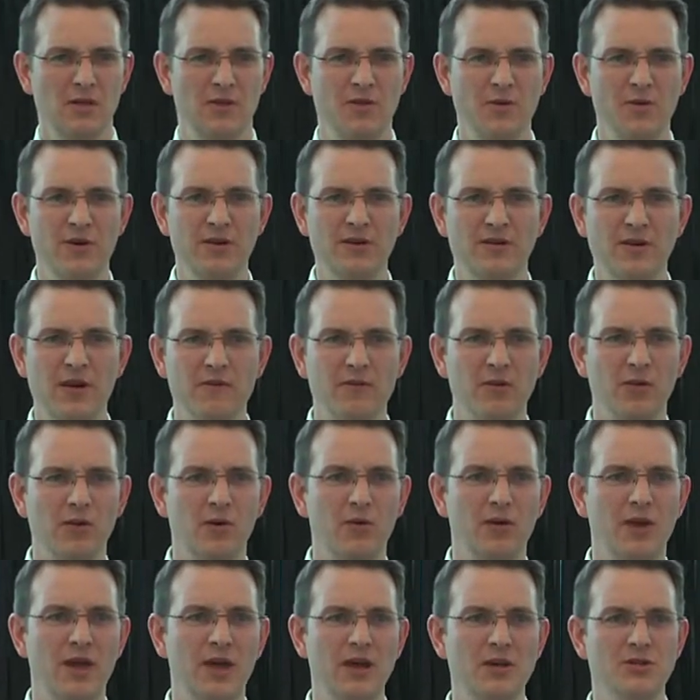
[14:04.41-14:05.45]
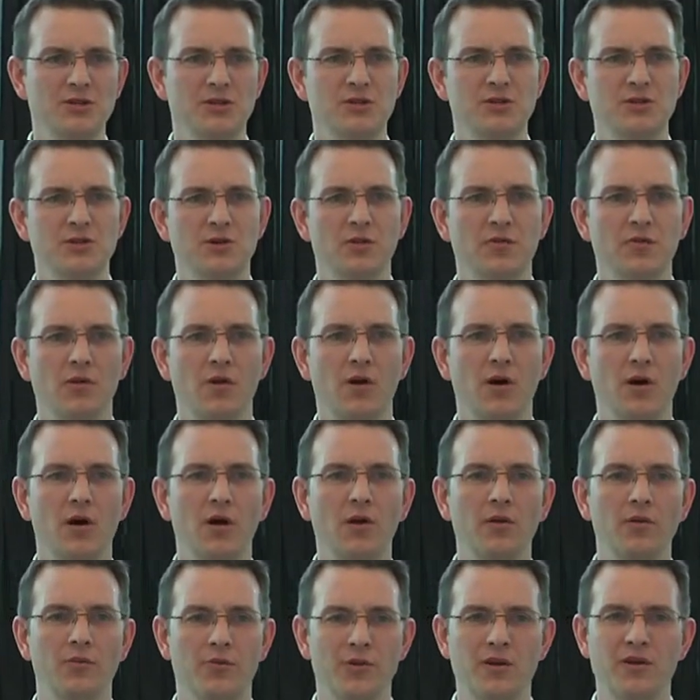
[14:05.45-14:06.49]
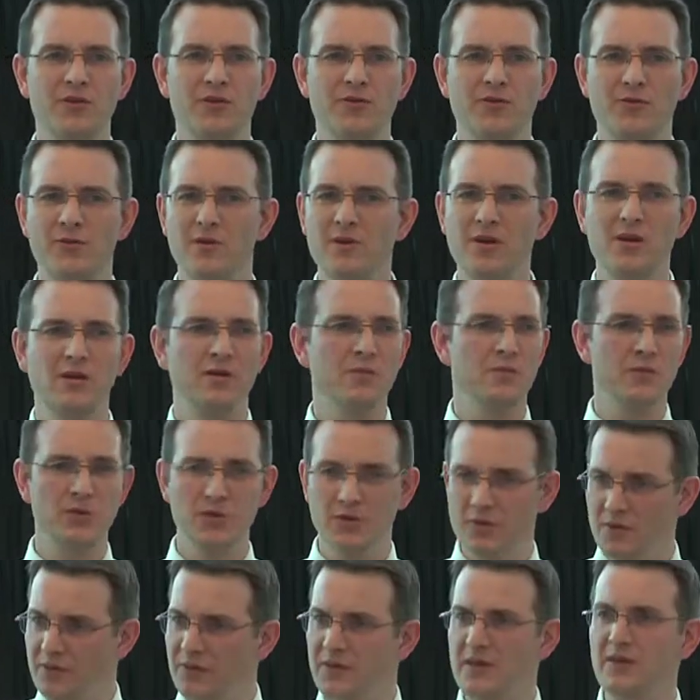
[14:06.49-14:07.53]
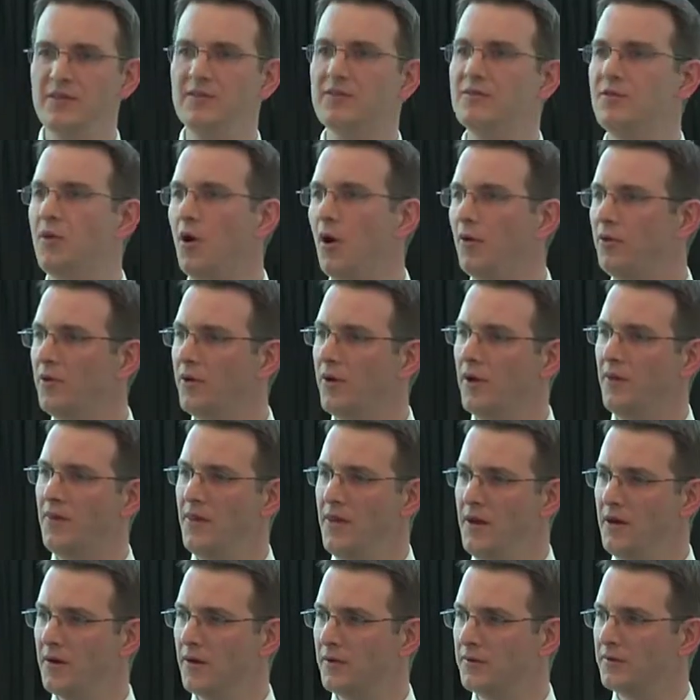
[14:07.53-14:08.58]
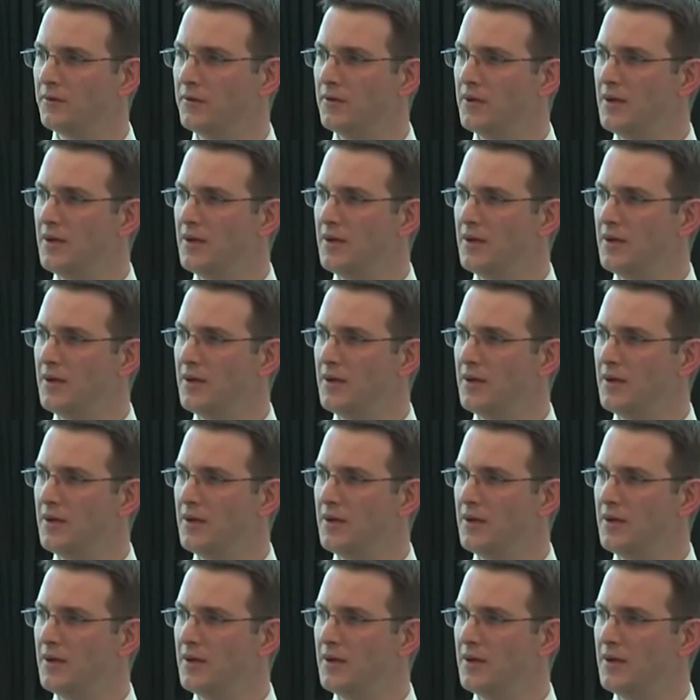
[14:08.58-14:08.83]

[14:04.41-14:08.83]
37 locations overall, 338 computers. He installed it on theirs.